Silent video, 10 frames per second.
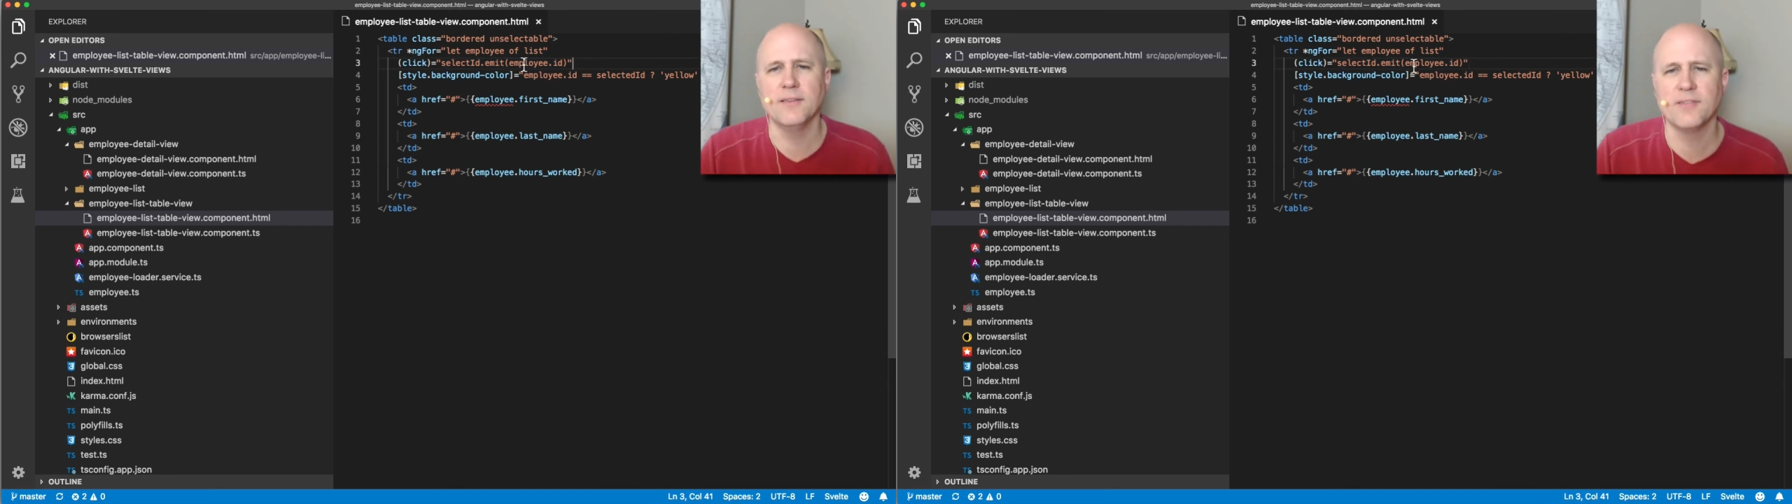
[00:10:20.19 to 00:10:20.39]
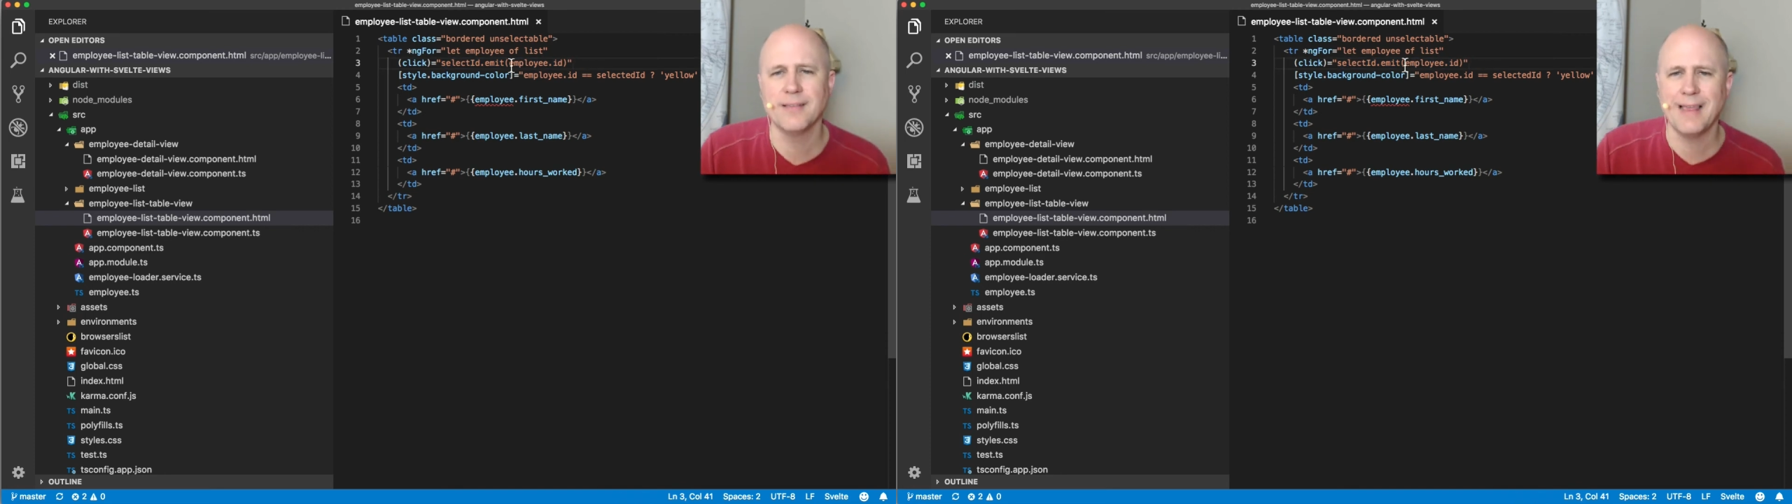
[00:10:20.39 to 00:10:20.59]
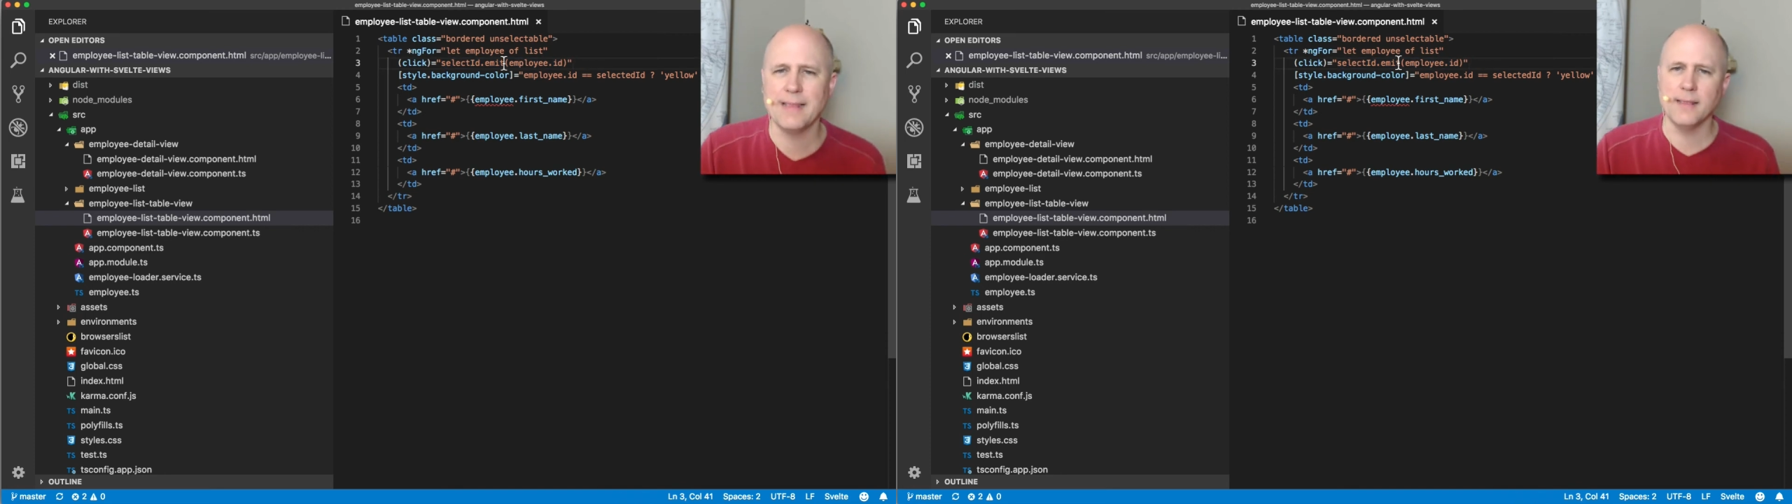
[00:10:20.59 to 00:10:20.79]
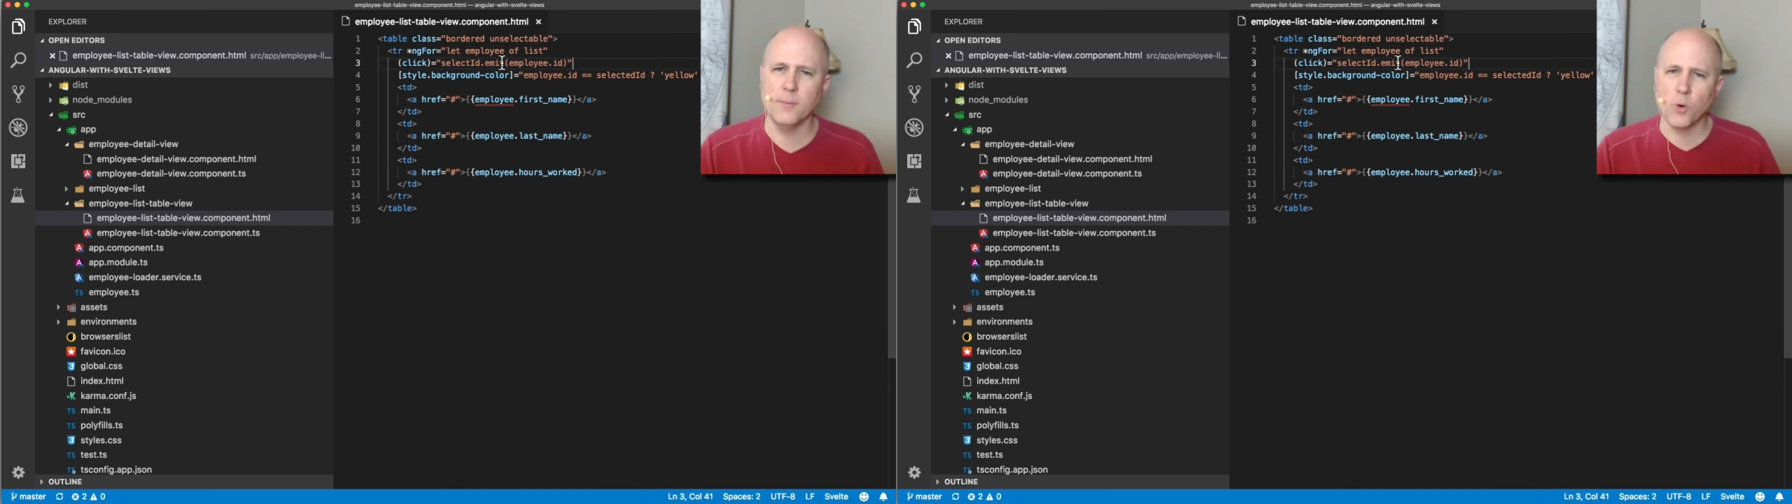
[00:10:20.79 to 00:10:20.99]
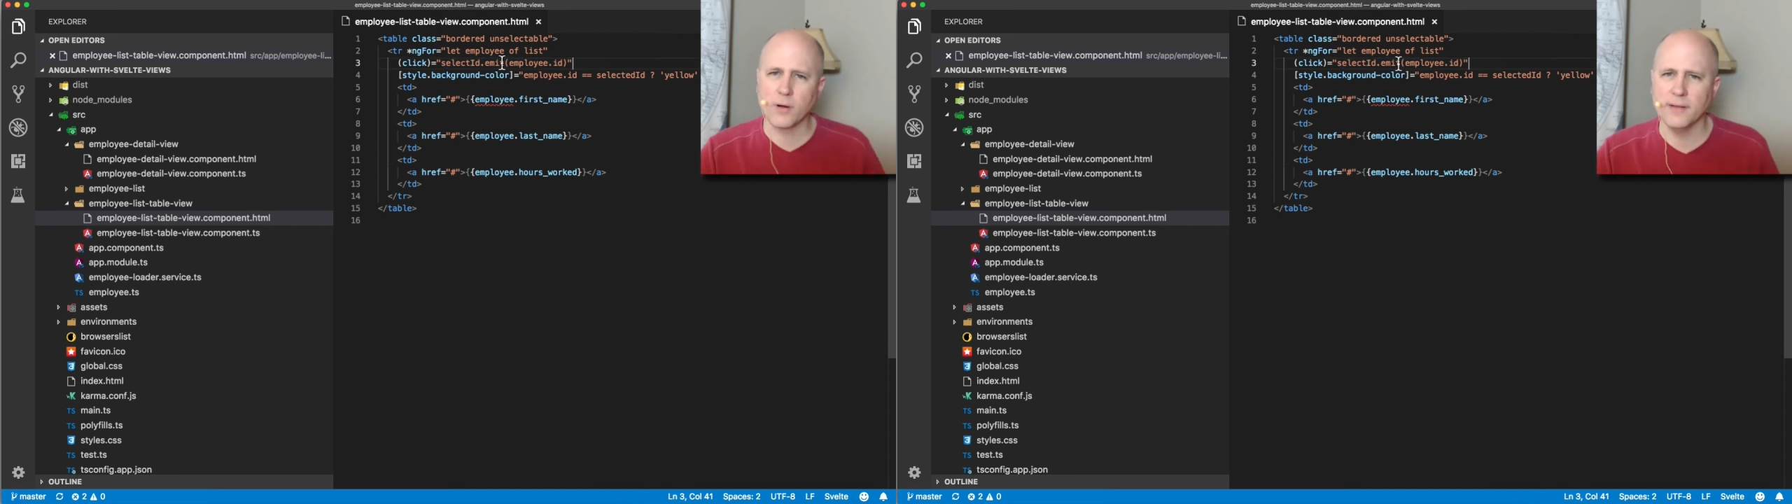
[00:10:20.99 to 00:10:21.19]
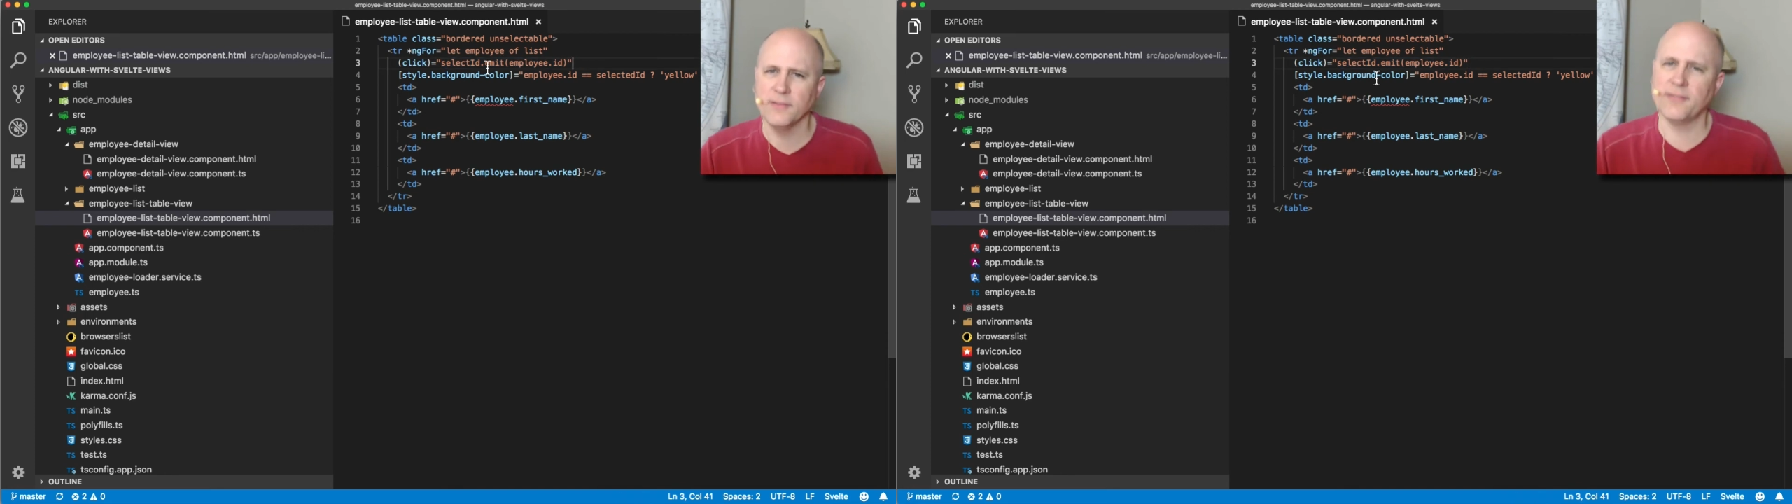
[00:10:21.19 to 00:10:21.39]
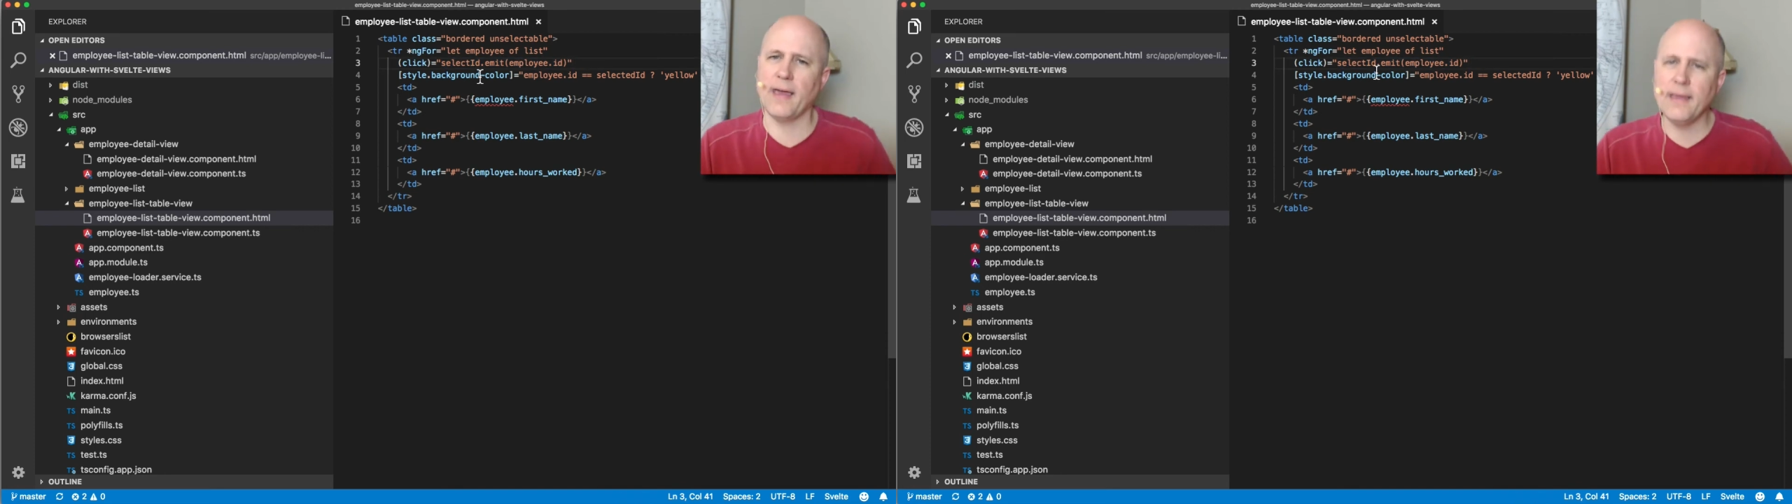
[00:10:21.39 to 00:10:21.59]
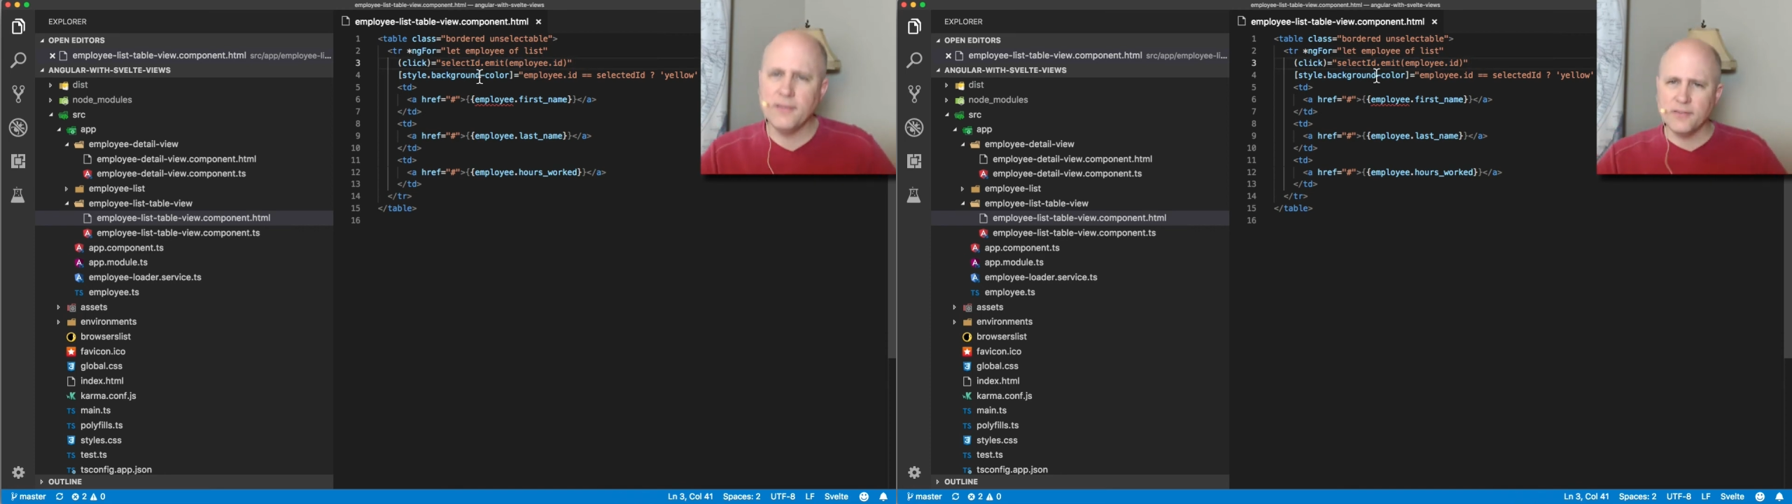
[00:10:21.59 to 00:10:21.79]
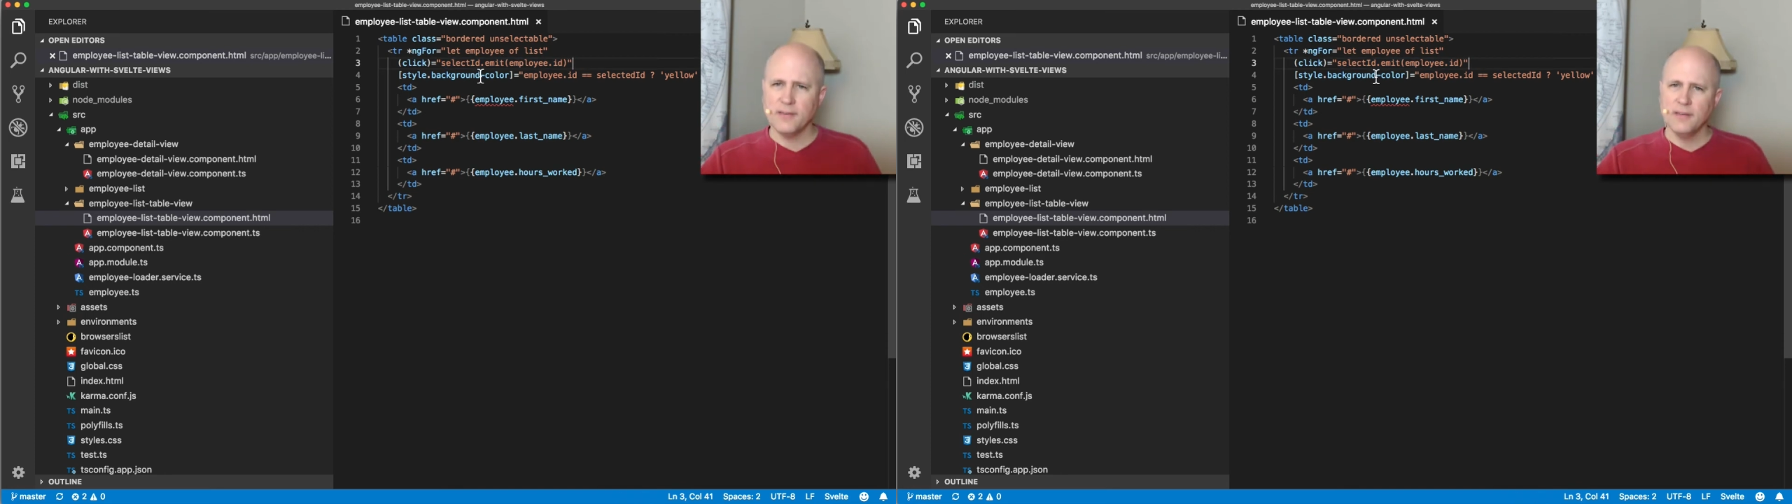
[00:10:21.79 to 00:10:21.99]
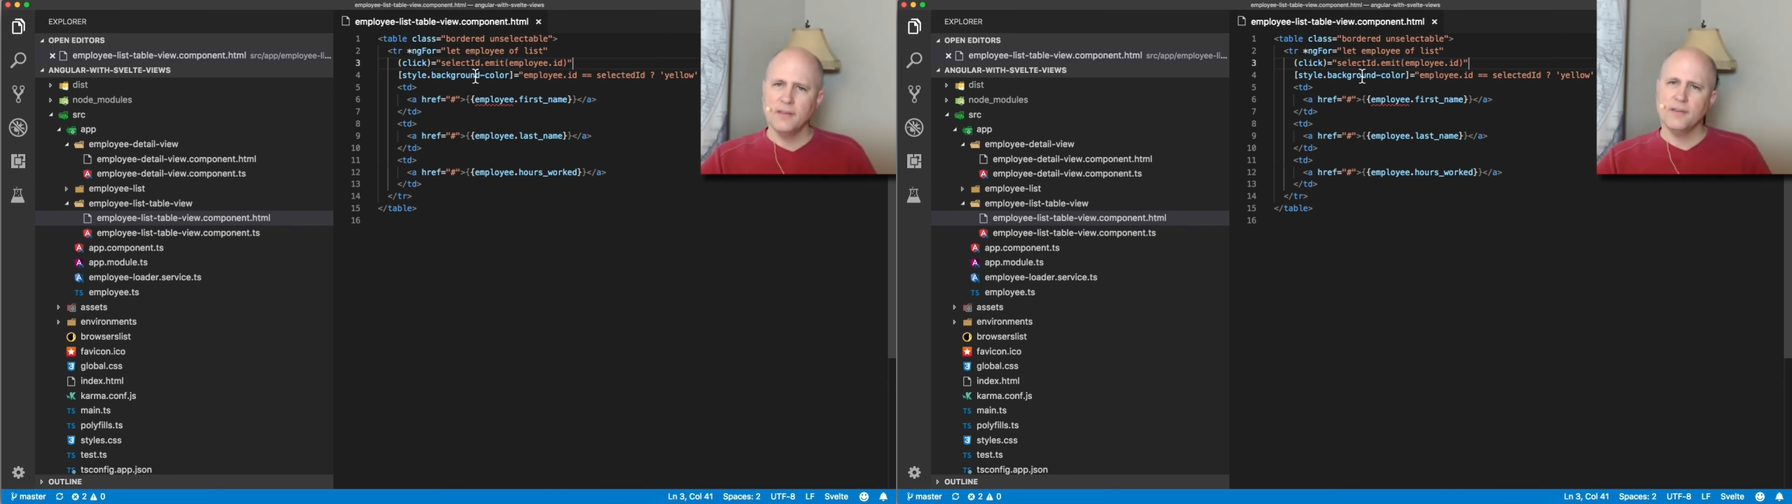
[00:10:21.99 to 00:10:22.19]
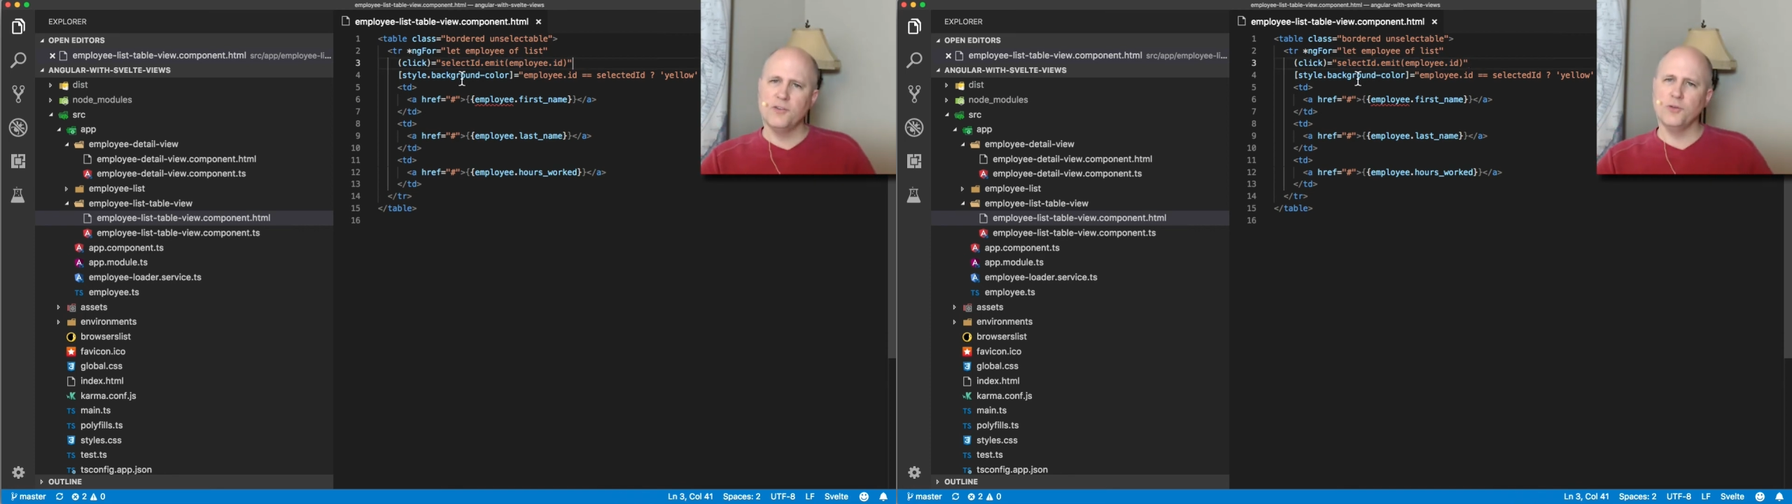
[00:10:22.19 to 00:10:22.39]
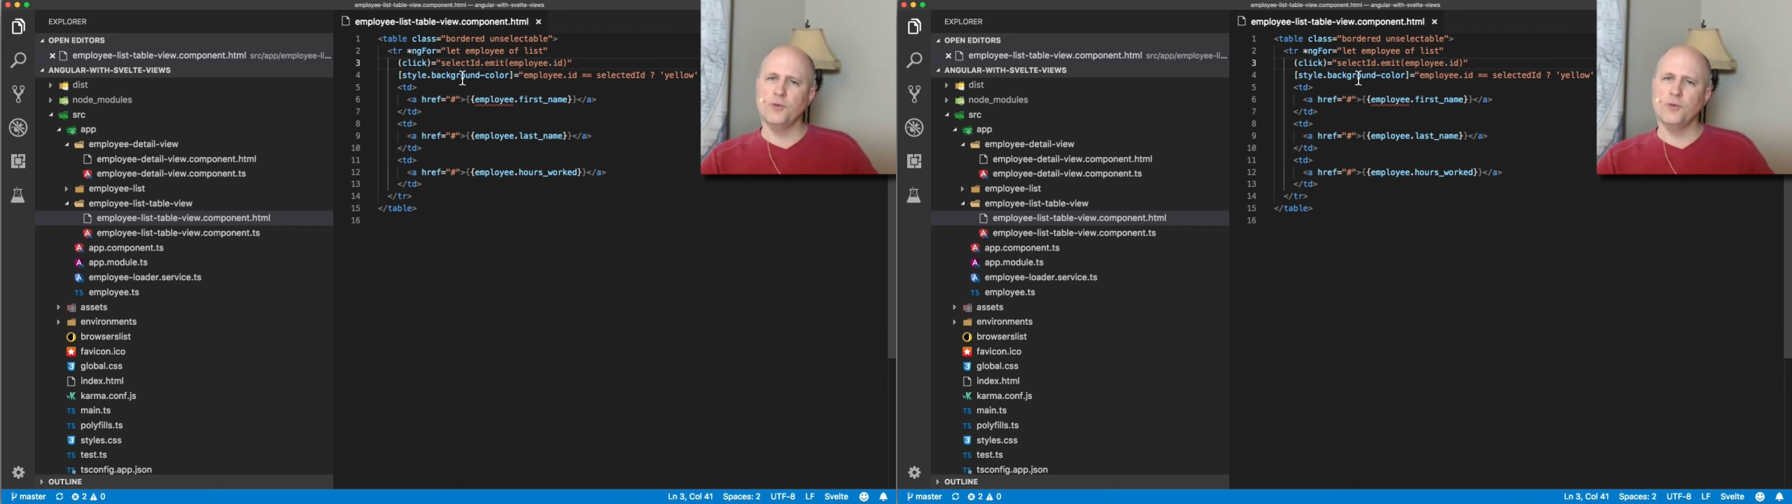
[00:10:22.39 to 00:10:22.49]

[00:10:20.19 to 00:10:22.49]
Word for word: slightly more concise to